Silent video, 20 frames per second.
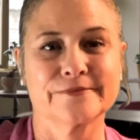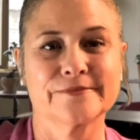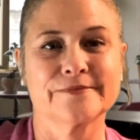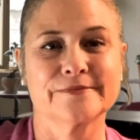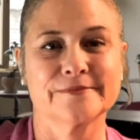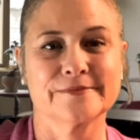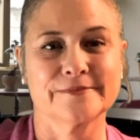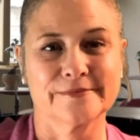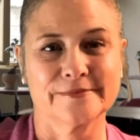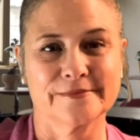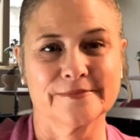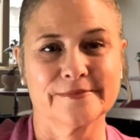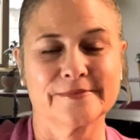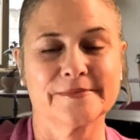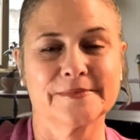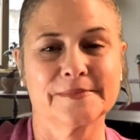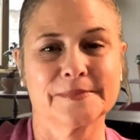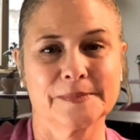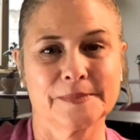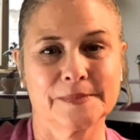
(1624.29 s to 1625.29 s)

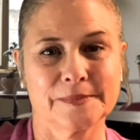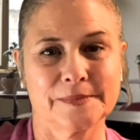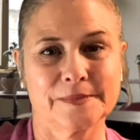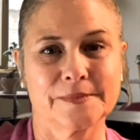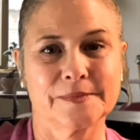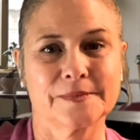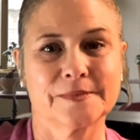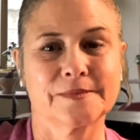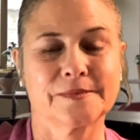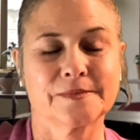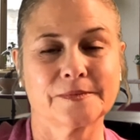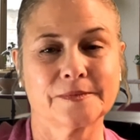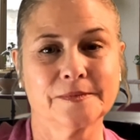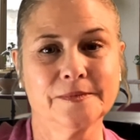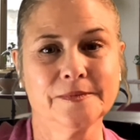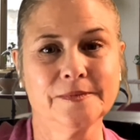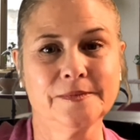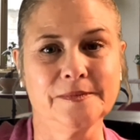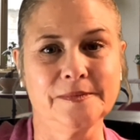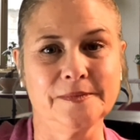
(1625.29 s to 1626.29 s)

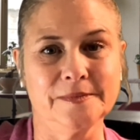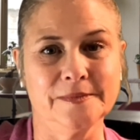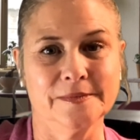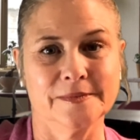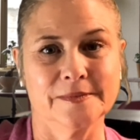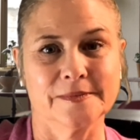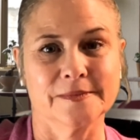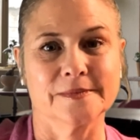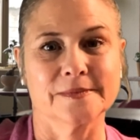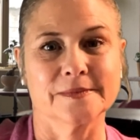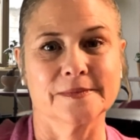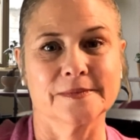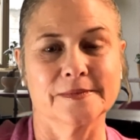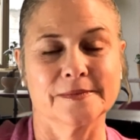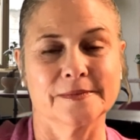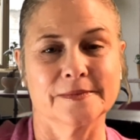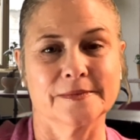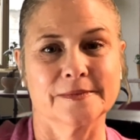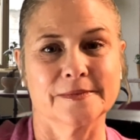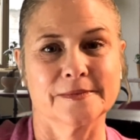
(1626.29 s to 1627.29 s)

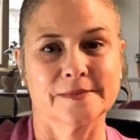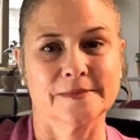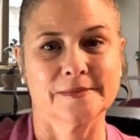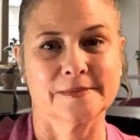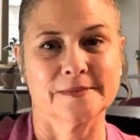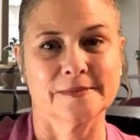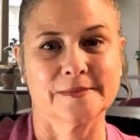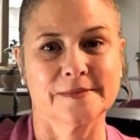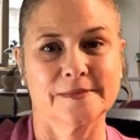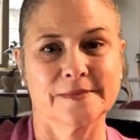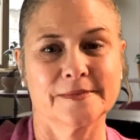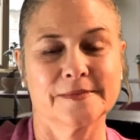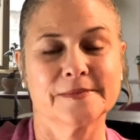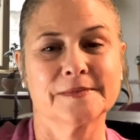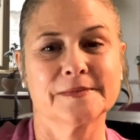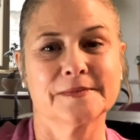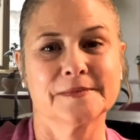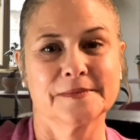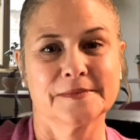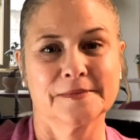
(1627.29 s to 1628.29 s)

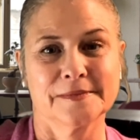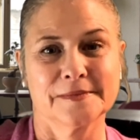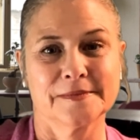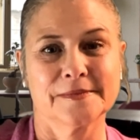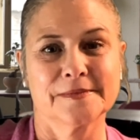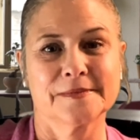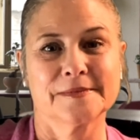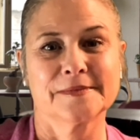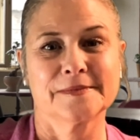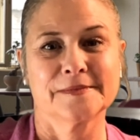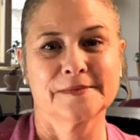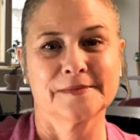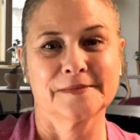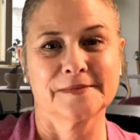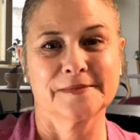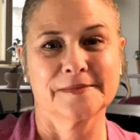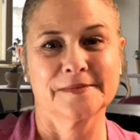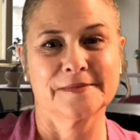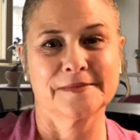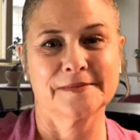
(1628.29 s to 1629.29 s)

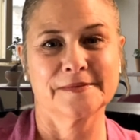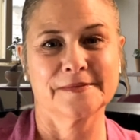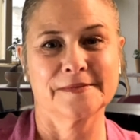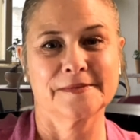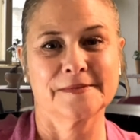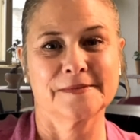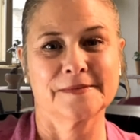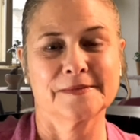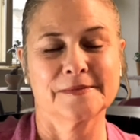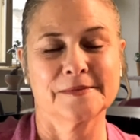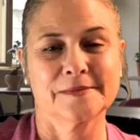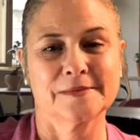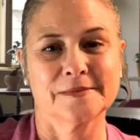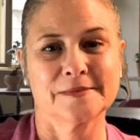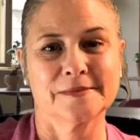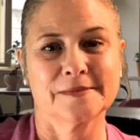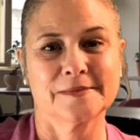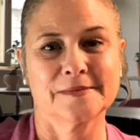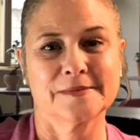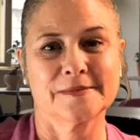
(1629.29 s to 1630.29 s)

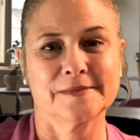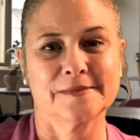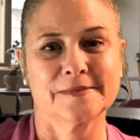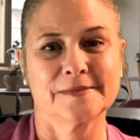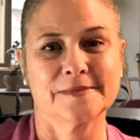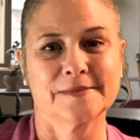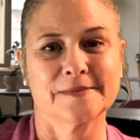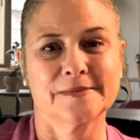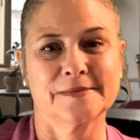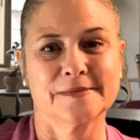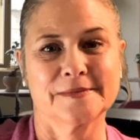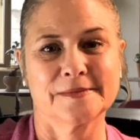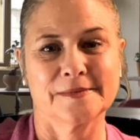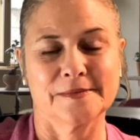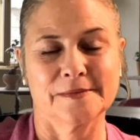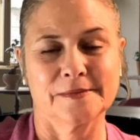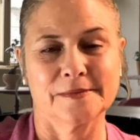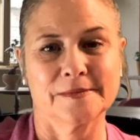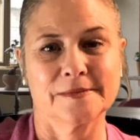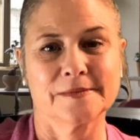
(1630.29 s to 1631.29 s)

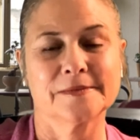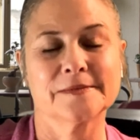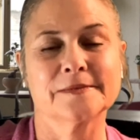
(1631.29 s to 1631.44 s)
No words are spoken by the person on screen.